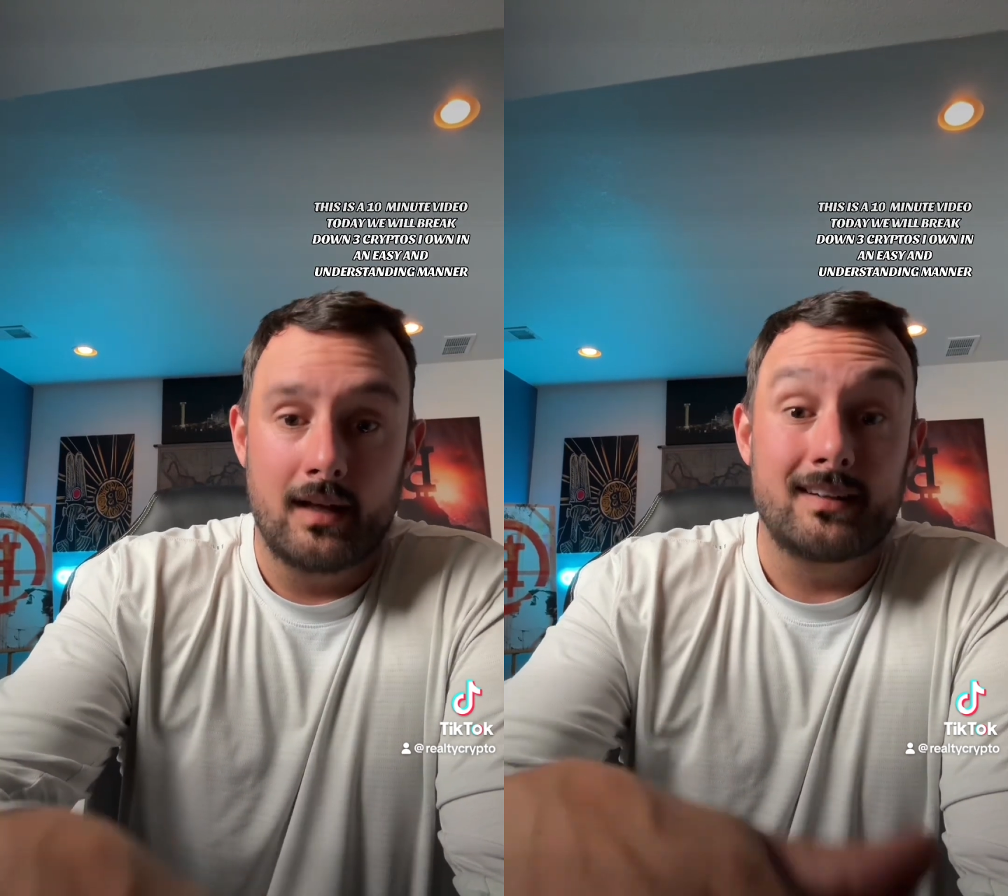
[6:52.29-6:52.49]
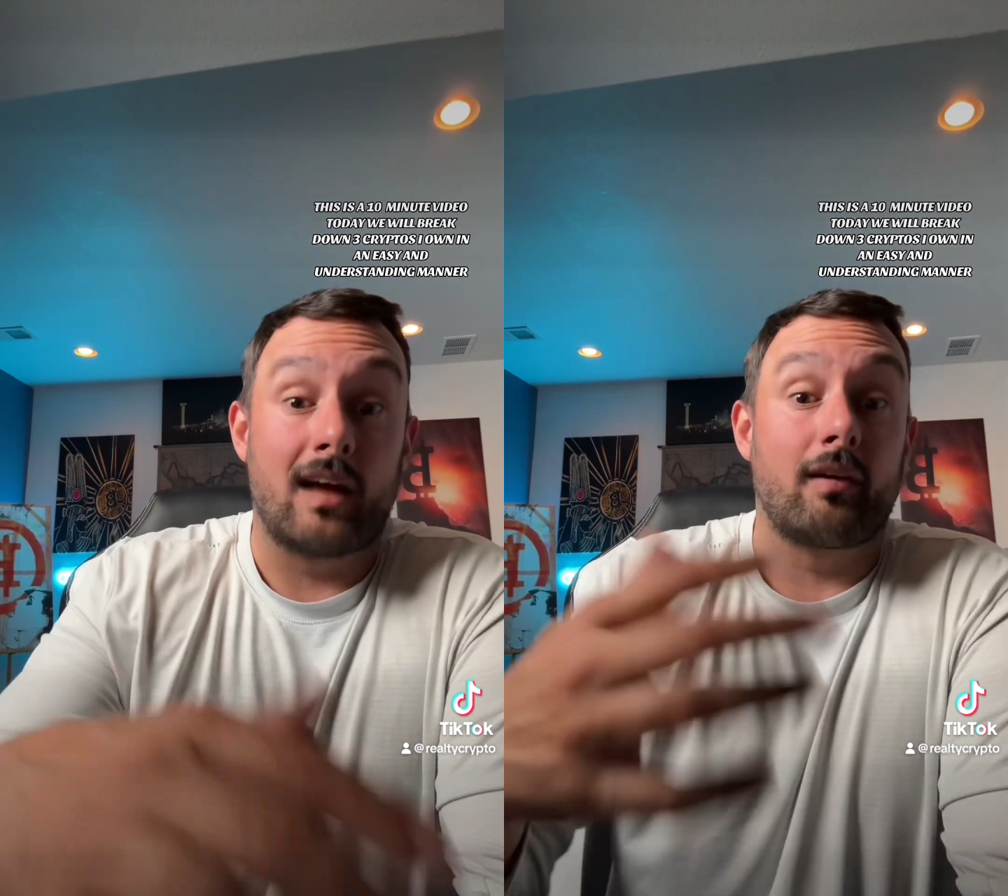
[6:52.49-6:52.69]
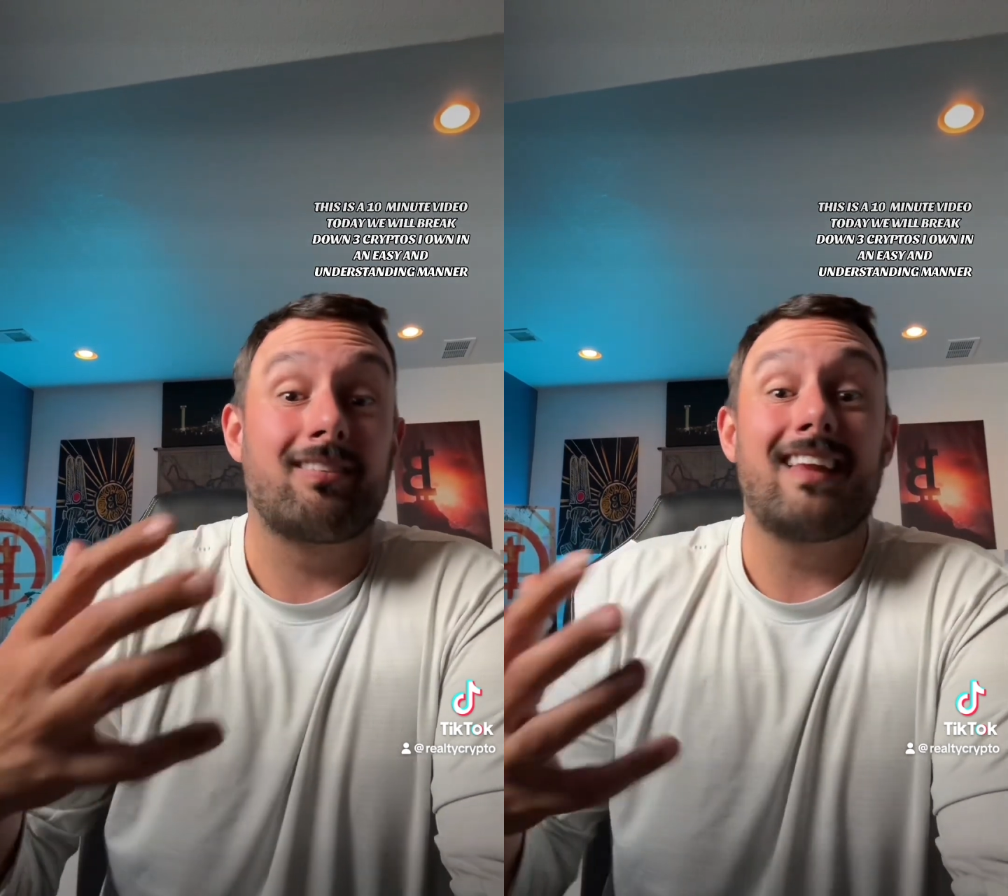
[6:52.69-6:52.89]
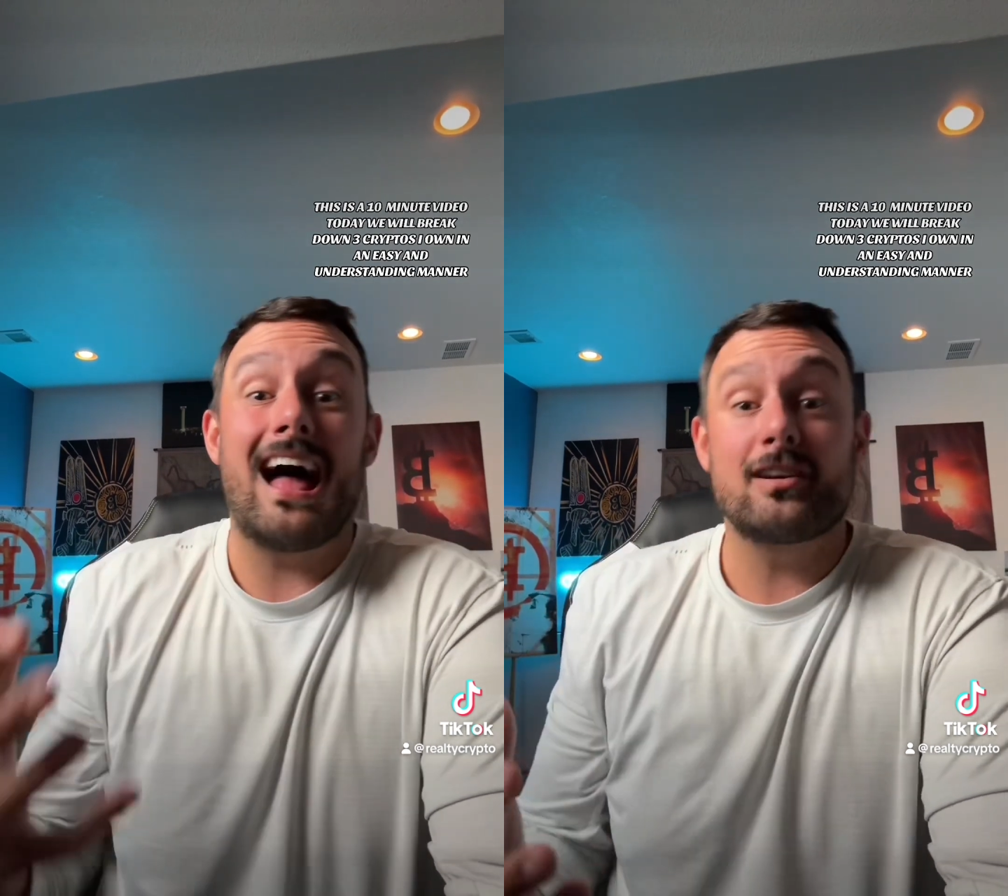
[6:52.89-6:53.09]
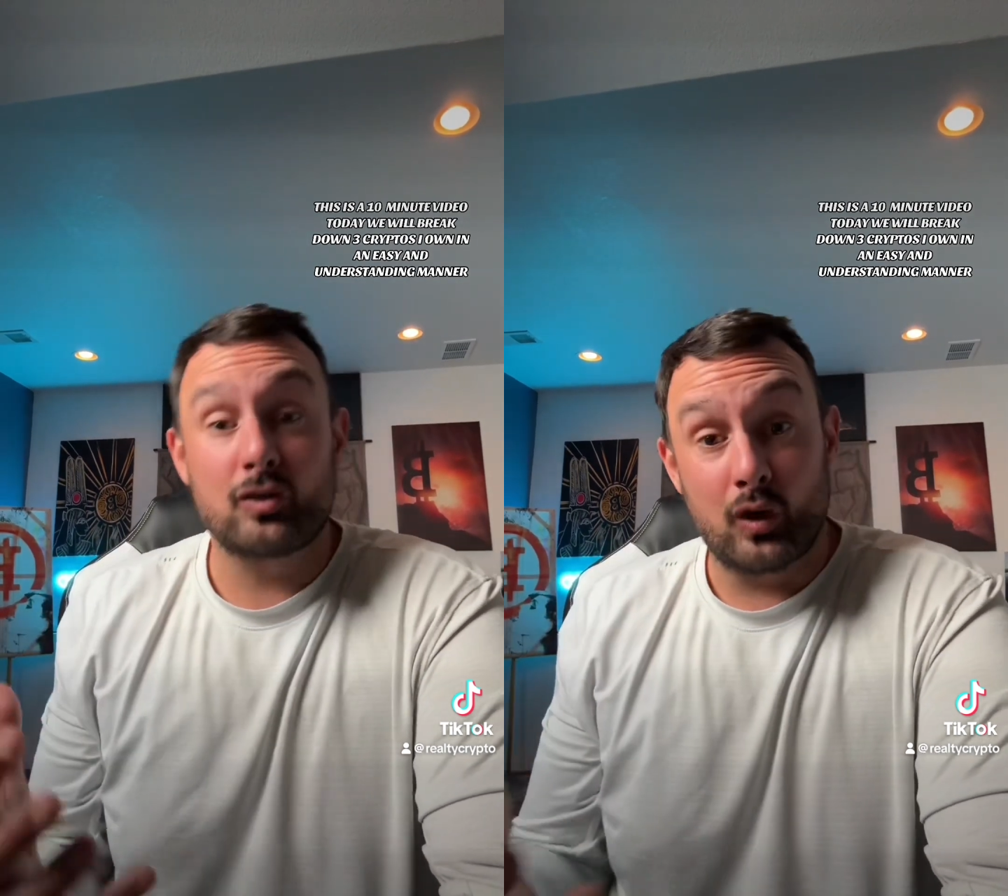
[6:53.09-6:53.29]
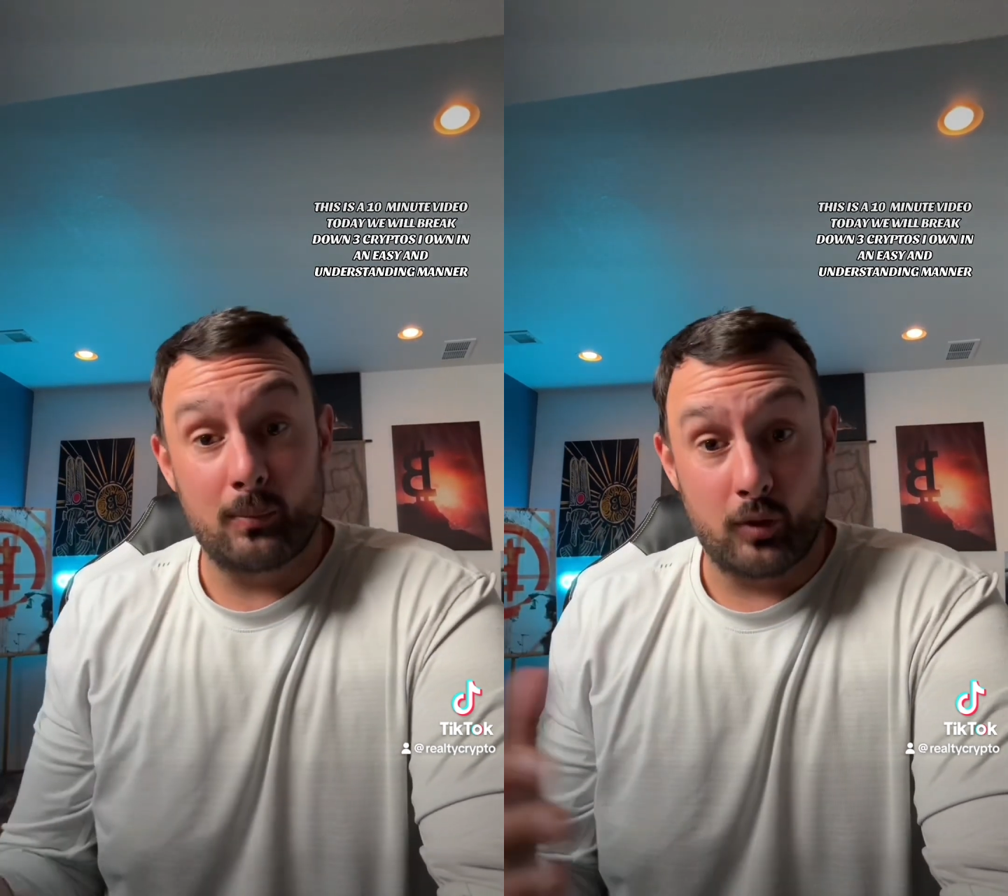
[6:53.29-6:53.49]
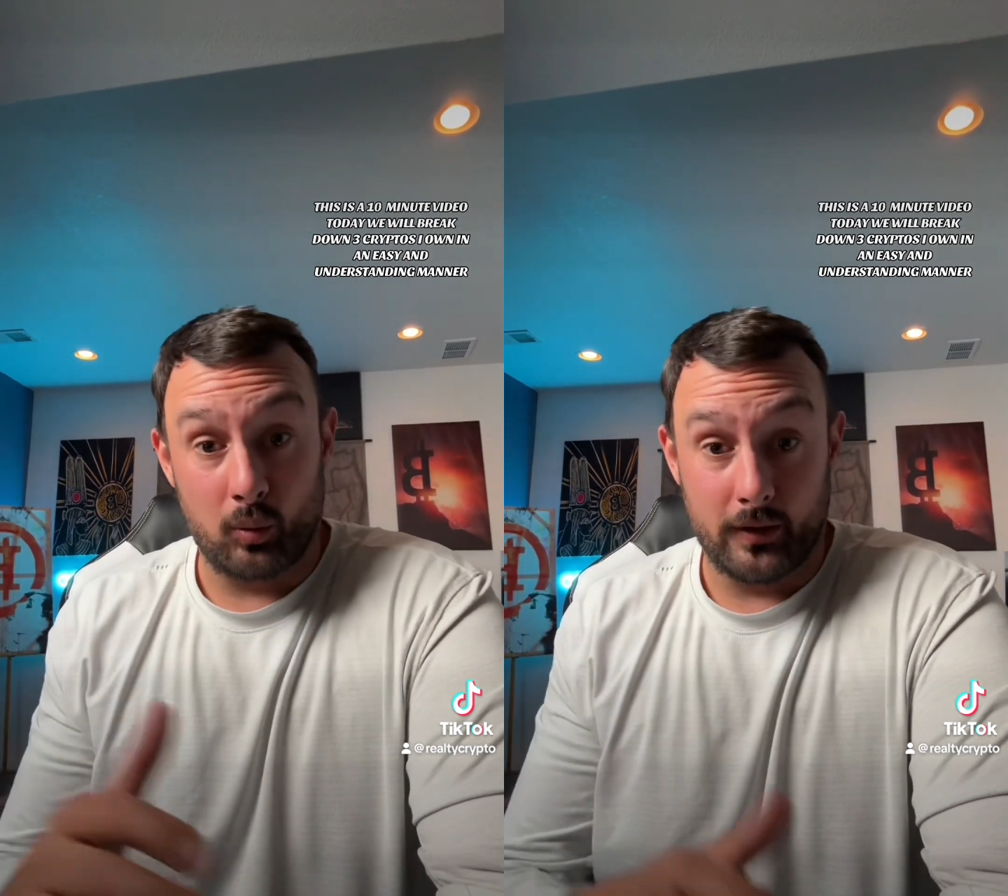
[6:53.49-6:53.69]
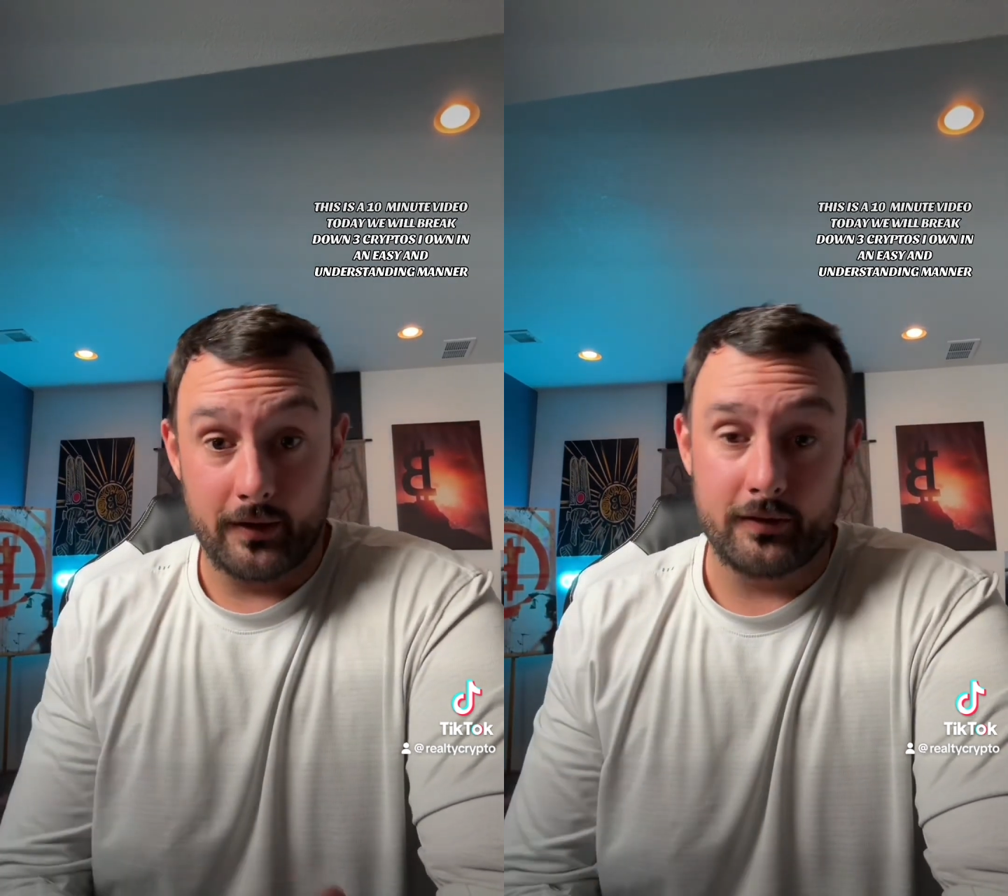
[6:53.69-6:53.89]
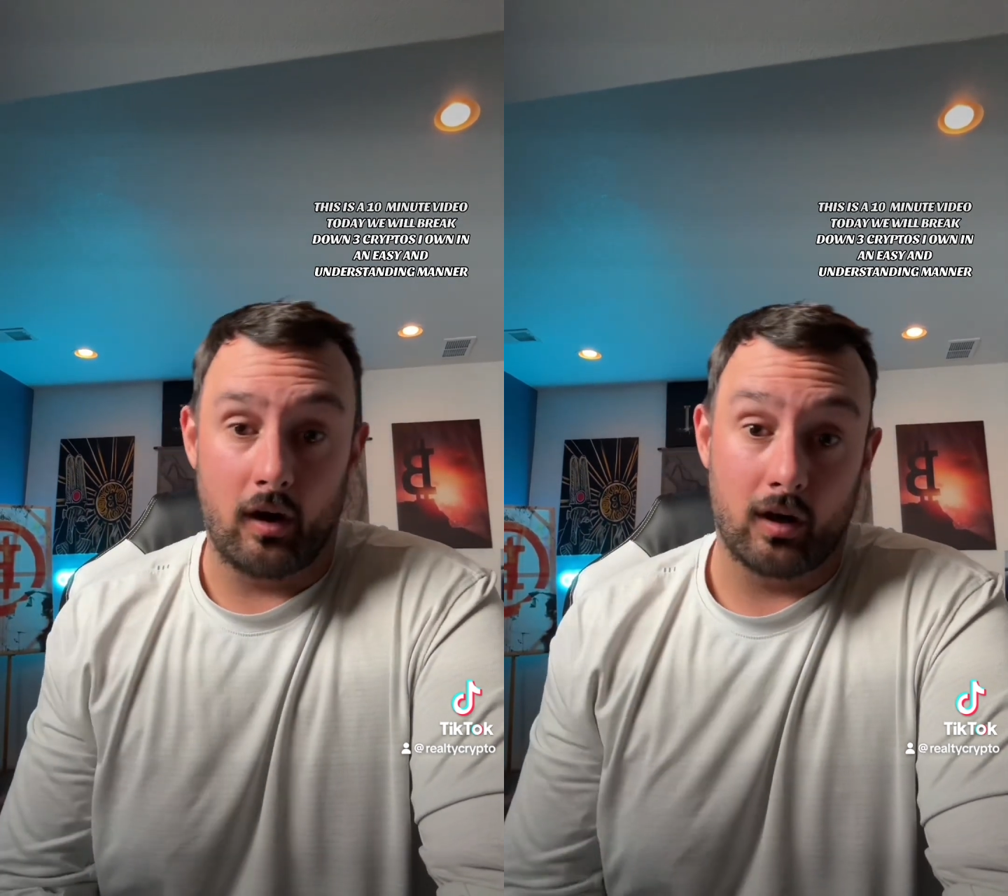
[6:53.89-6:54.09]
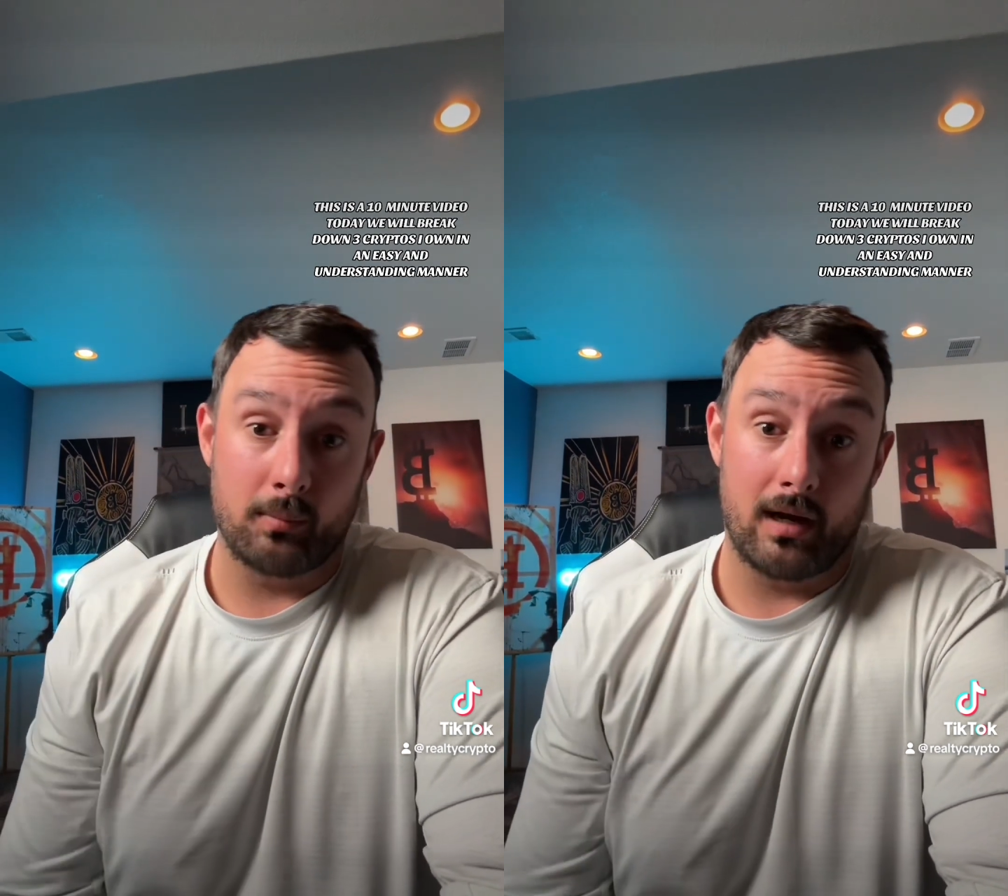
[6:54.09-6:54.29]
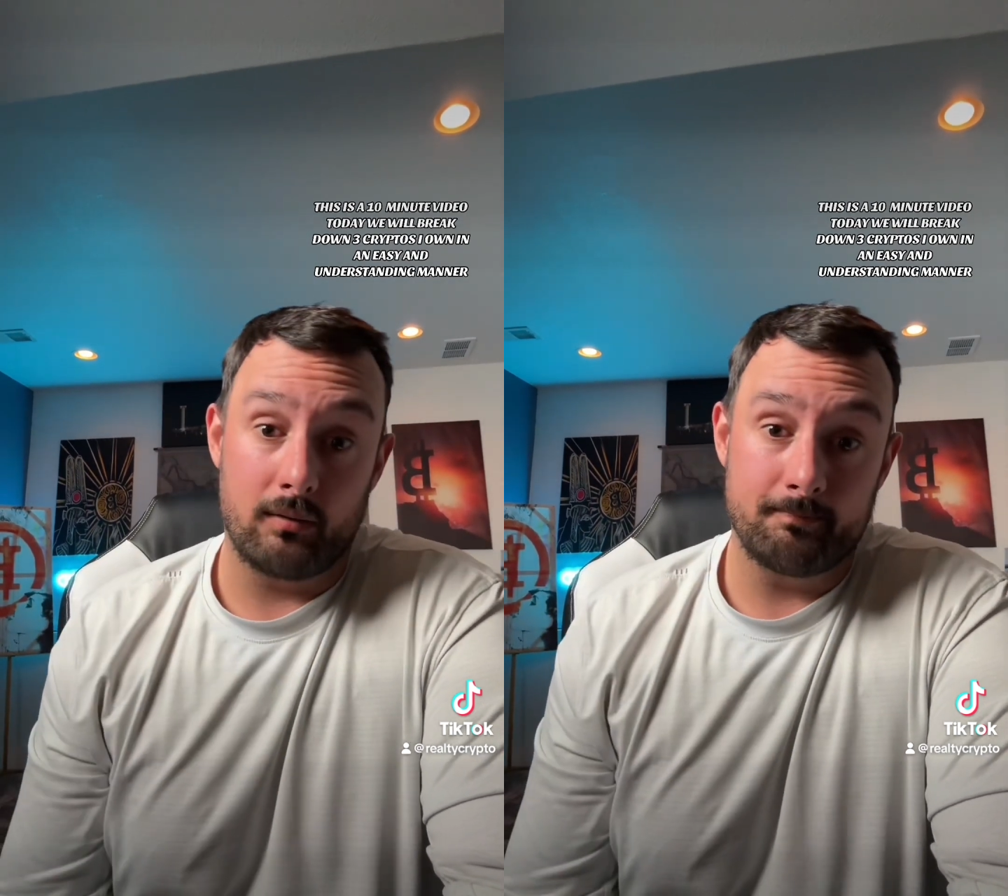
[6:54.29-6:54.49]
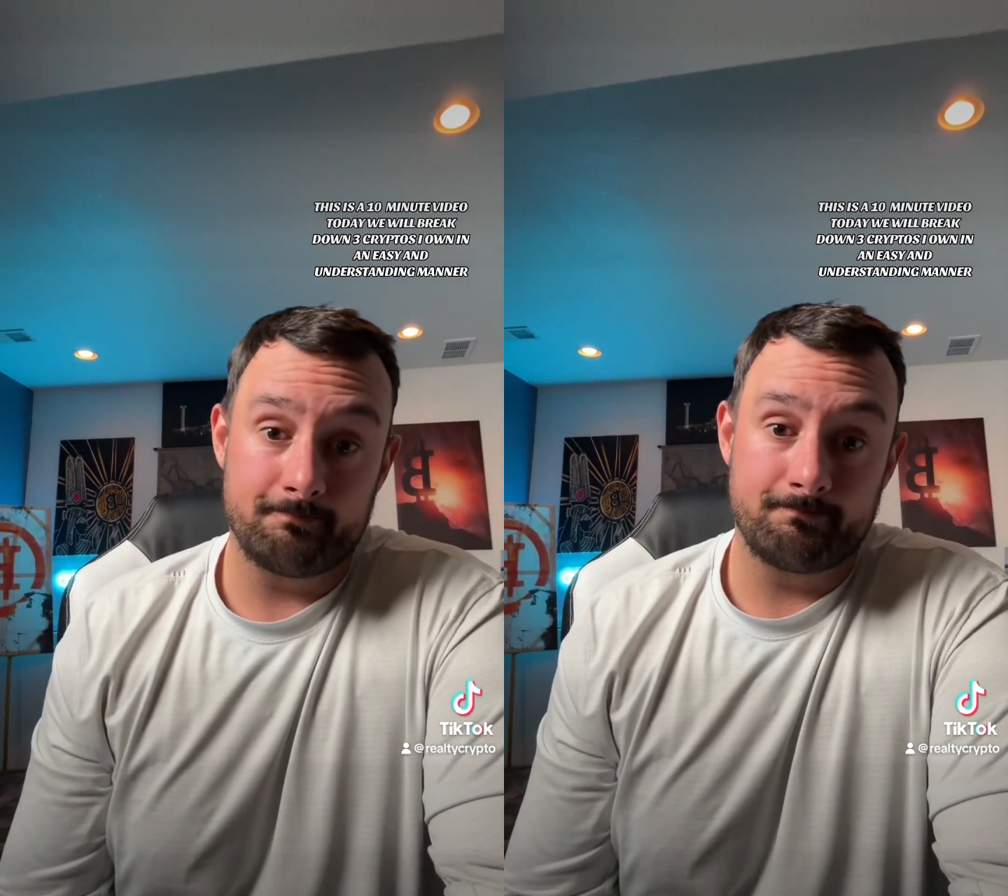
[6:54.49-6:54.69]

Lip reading: Now, the last crypto we're going to talk about